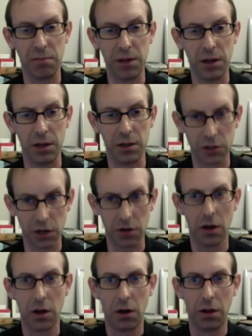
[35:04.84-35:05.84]
being
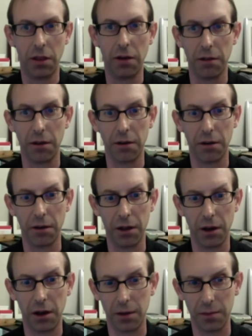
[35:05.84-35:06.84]

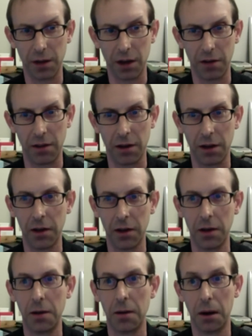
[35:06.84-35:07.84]
the kind of the
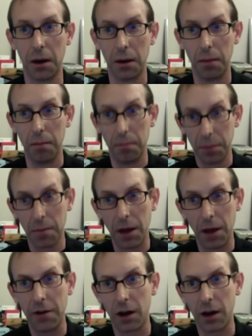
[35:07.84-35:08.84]

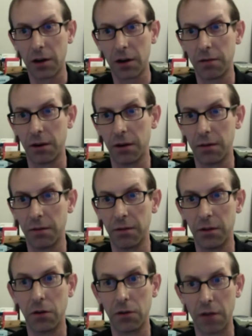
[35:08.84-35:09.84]
bedrock of
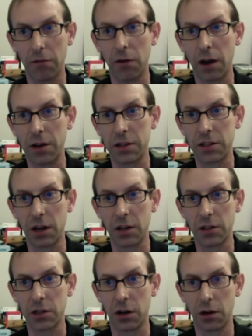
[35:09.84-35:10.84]
kind of
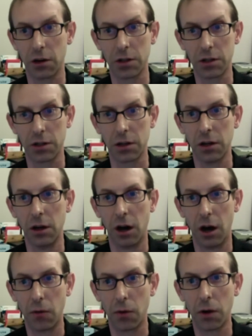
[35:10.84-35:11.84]
Renaissance art and
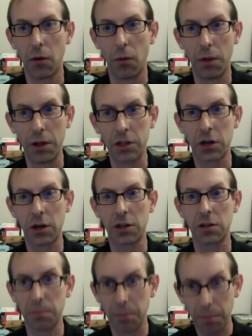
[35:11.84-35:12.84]
onward. When they started
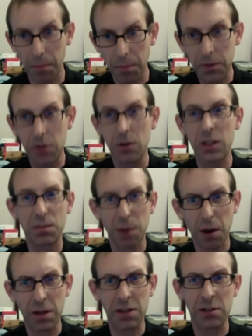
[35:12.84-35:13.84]
to
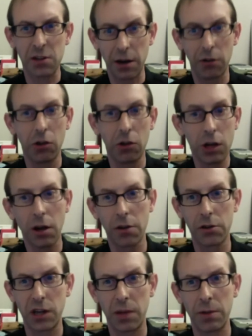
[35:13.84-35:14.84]
experiment and try to look at other
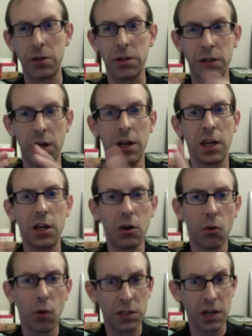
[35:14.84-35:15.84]
geometries, here
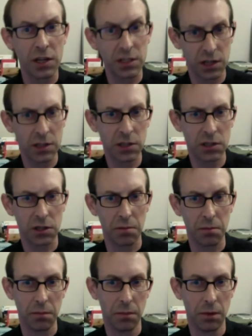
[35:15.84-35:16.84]
was a system
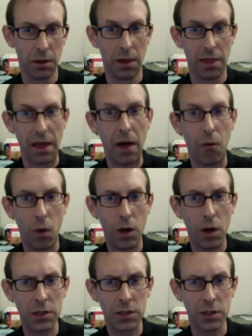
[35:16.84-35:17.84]
that
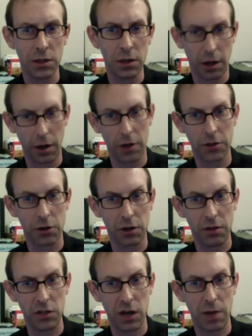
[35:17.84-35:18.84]
was an alternative
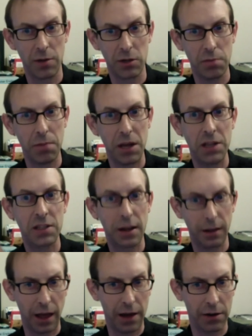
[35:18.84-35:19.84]
geometry based on
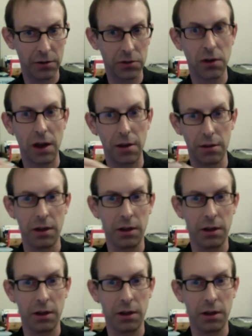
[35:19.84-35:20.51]
letters rather